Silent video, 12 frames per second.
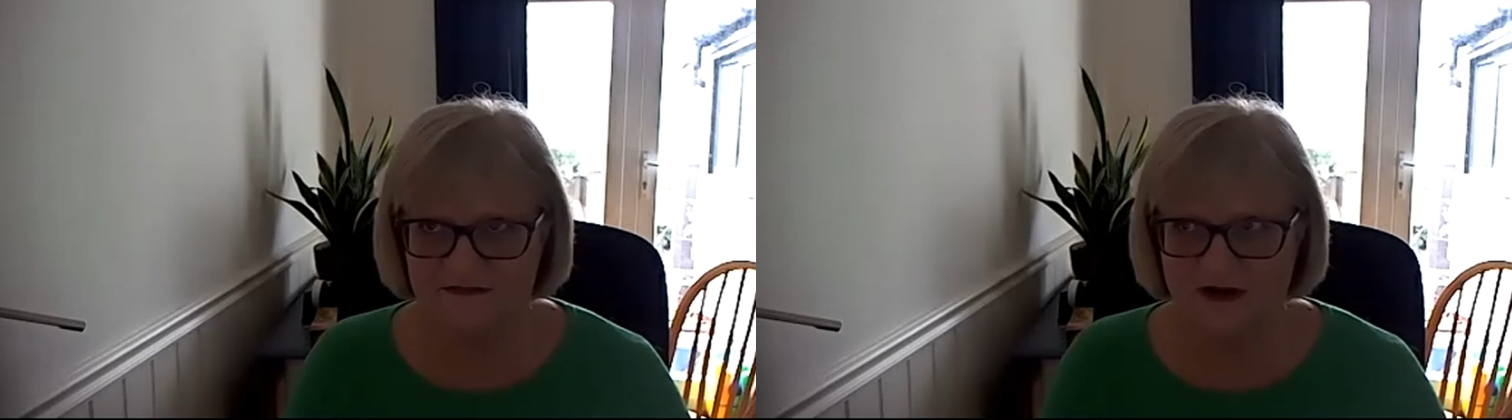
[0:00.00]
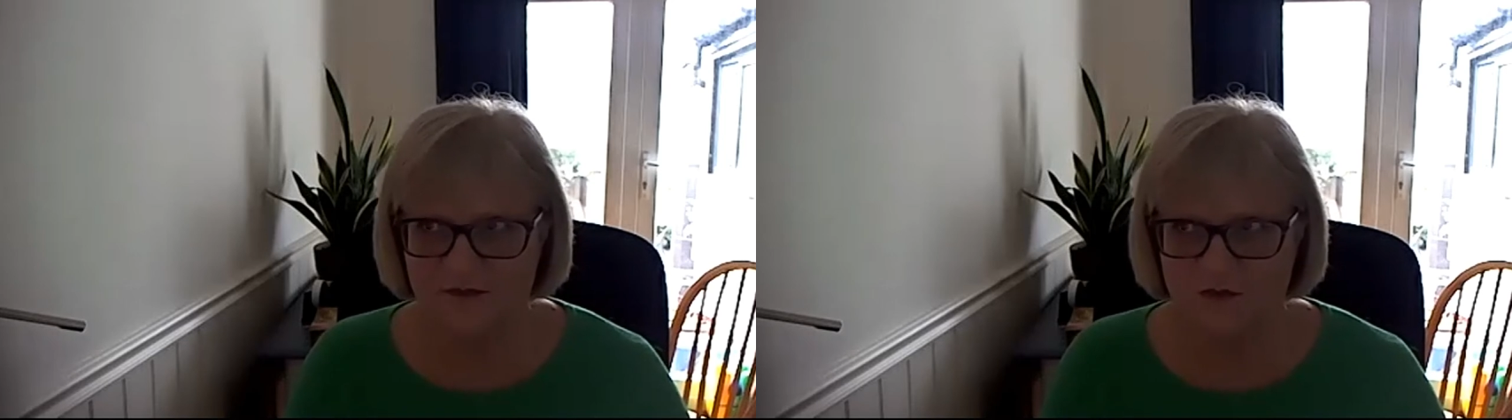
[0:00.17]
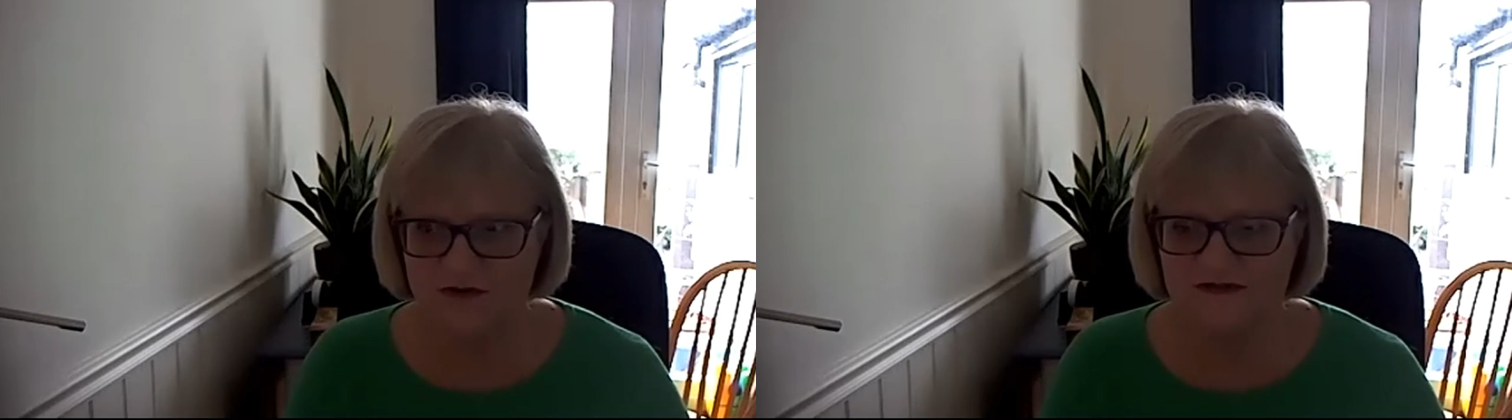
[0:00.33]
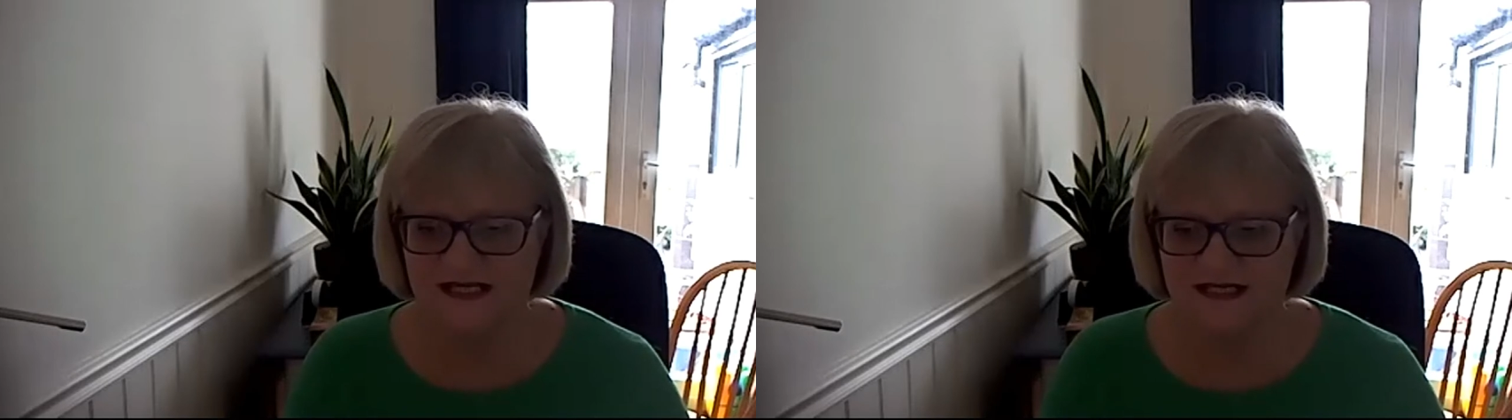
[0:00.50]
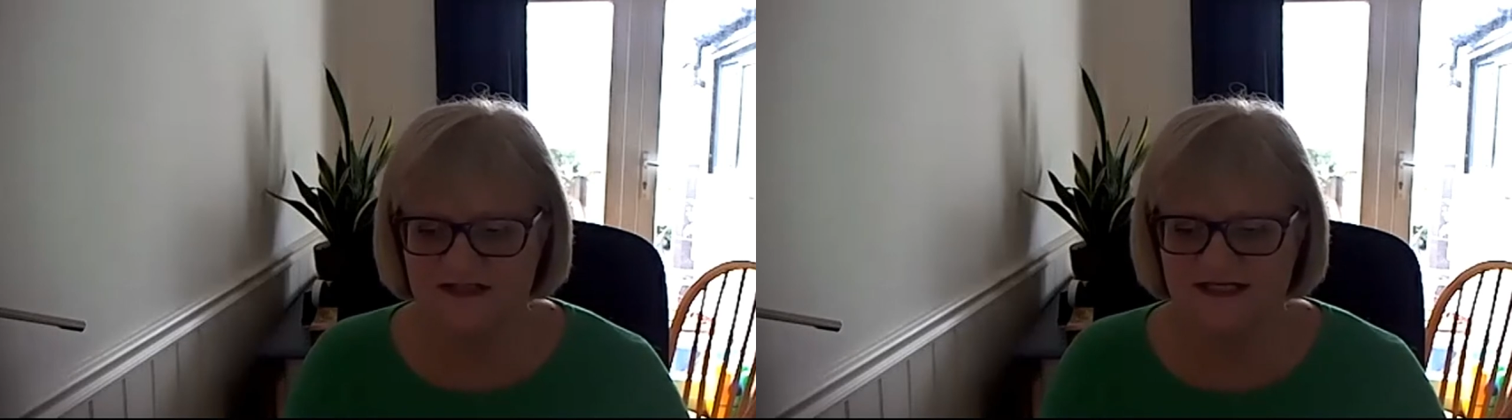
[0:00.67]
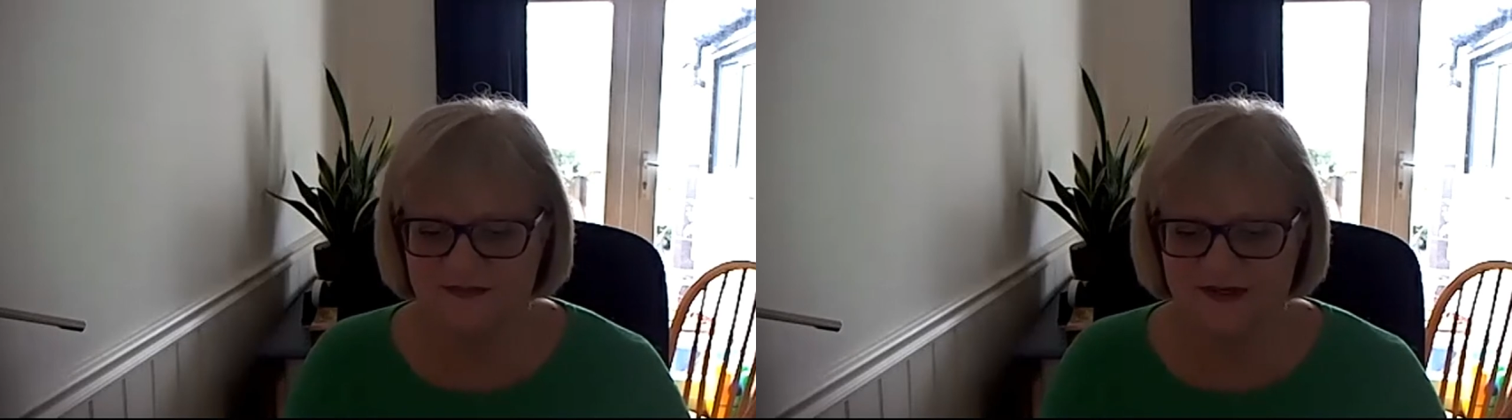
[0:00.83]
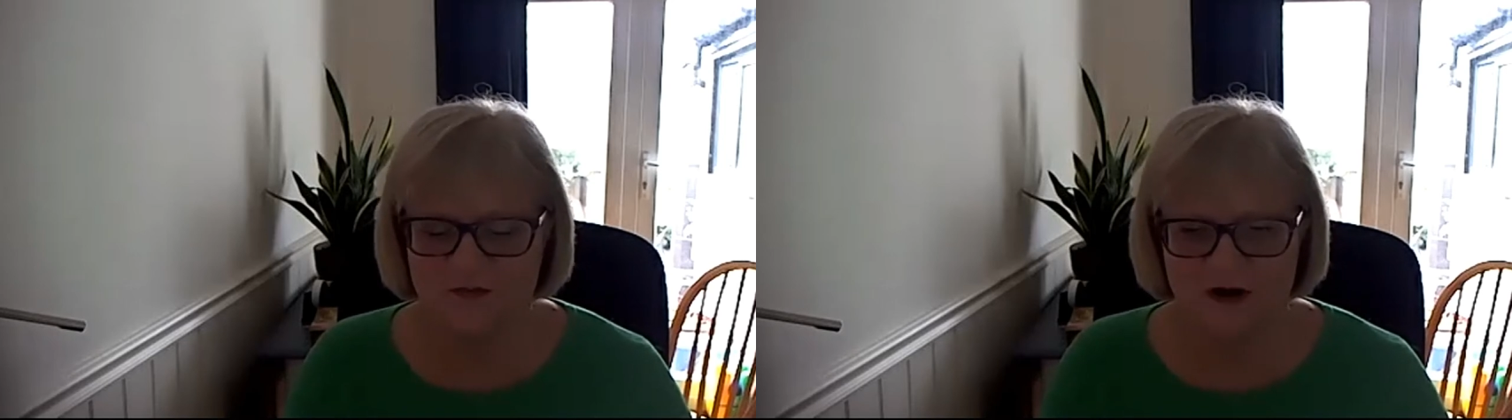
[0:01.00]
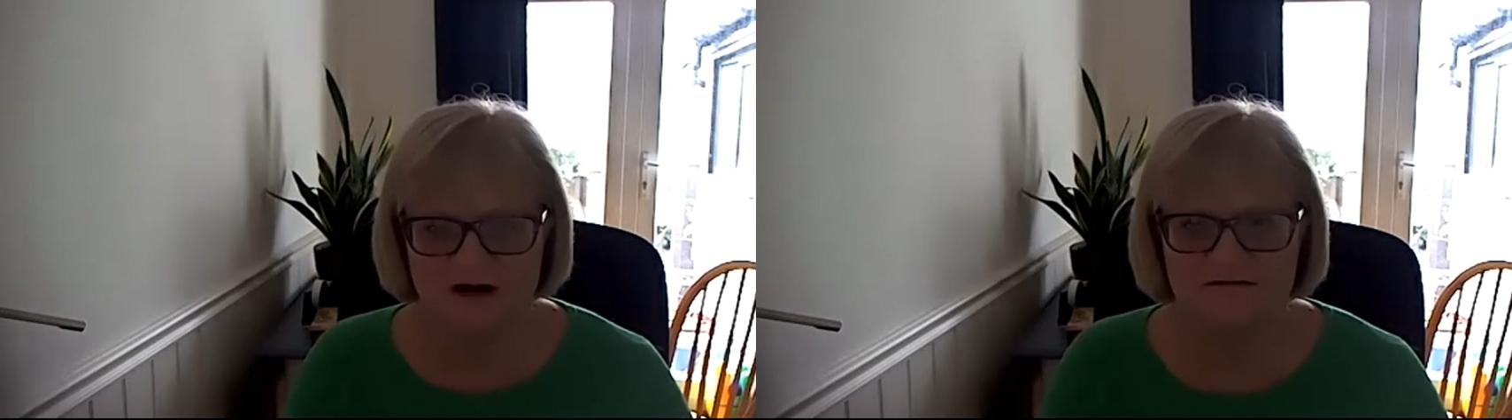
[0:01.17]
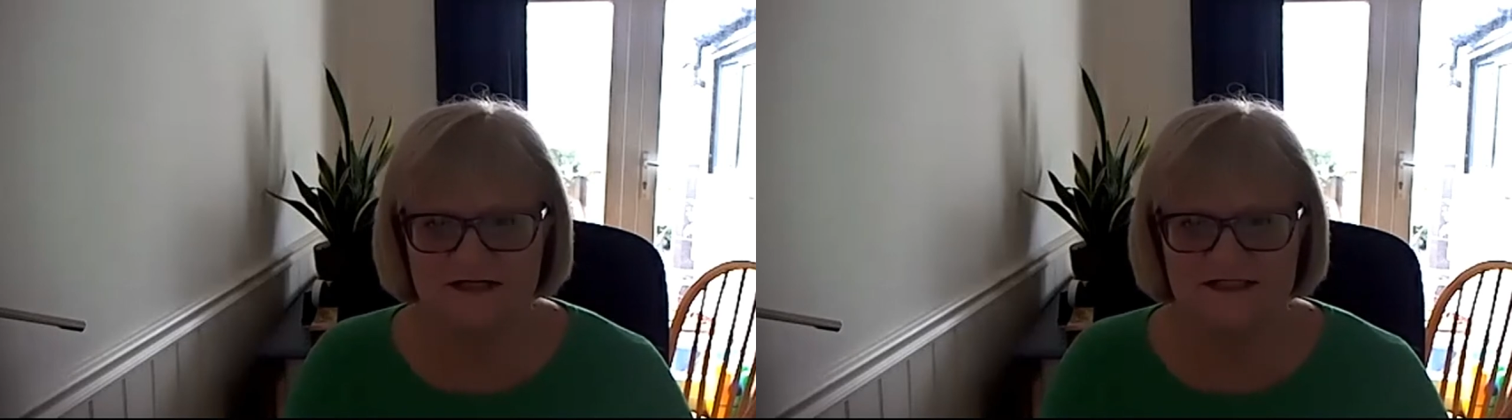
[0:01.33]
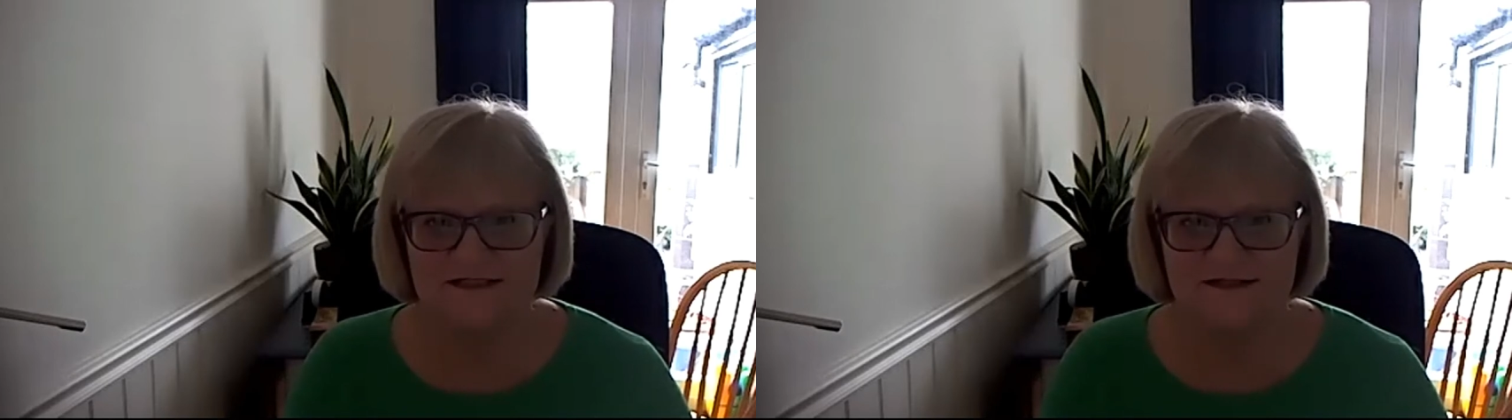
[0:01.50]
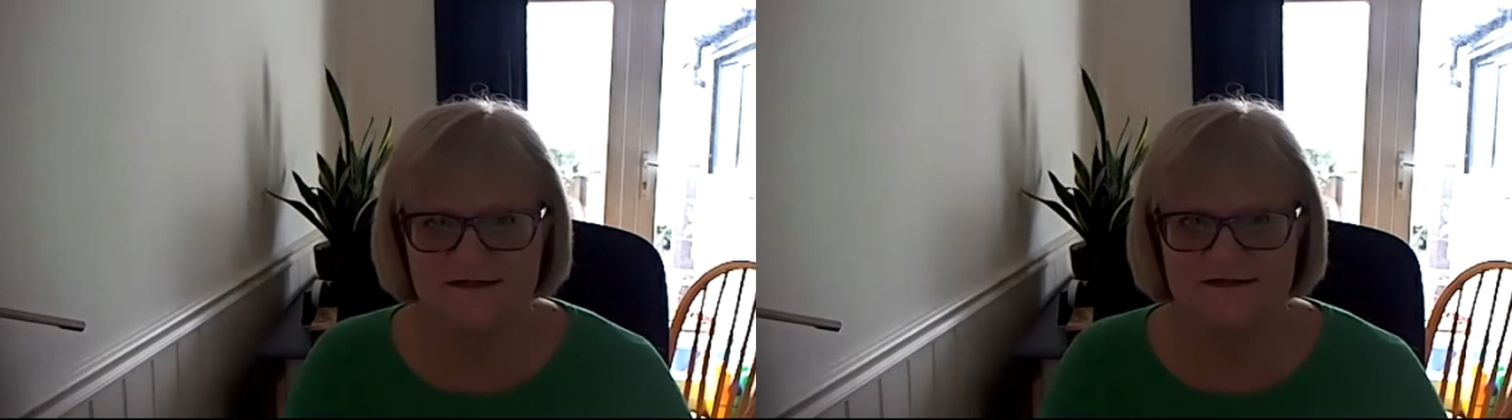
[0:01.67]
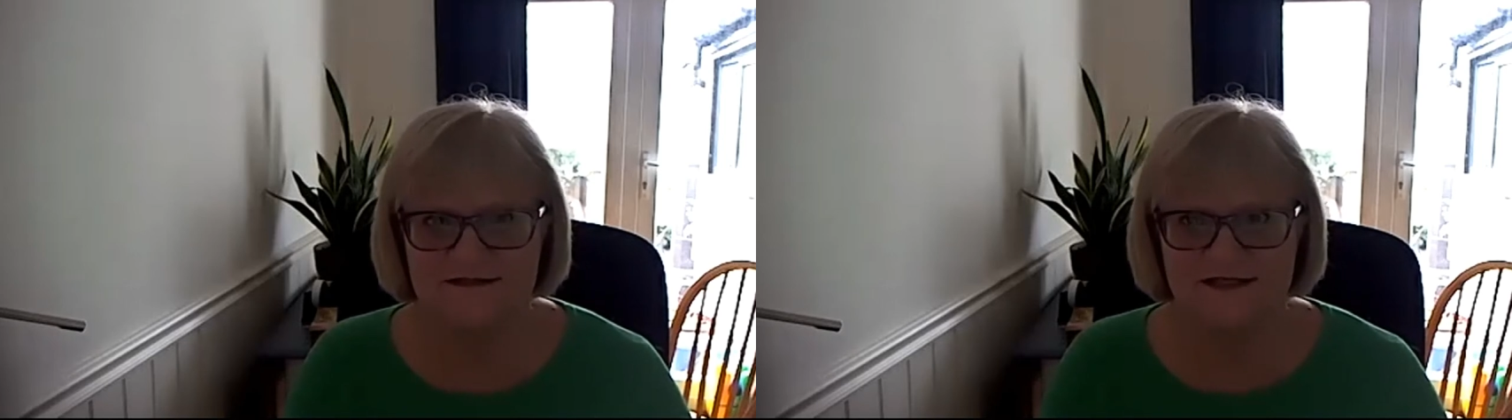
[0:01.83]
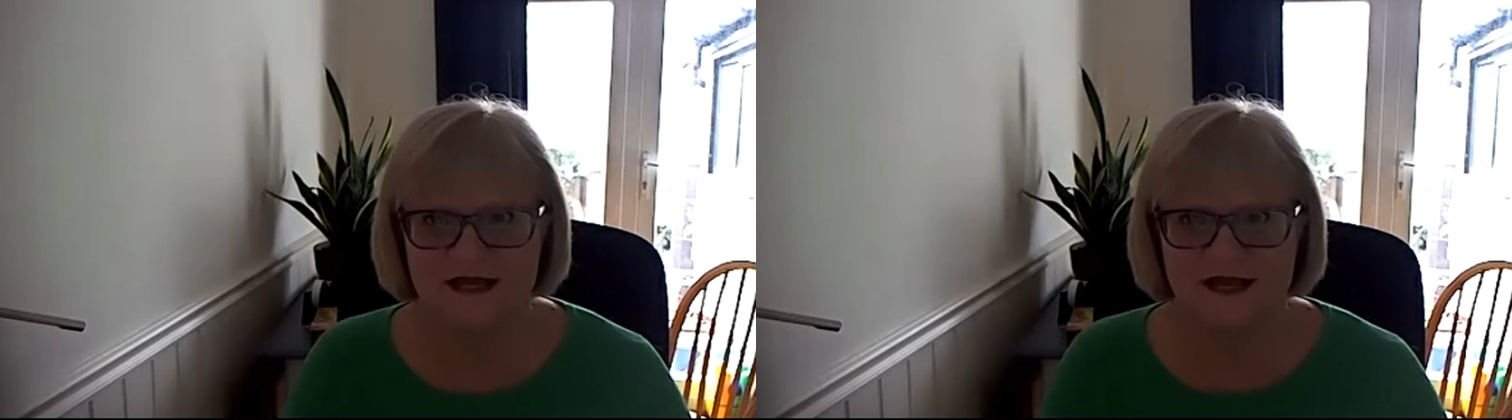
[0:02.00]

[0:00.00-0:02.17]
was actually a bit worried that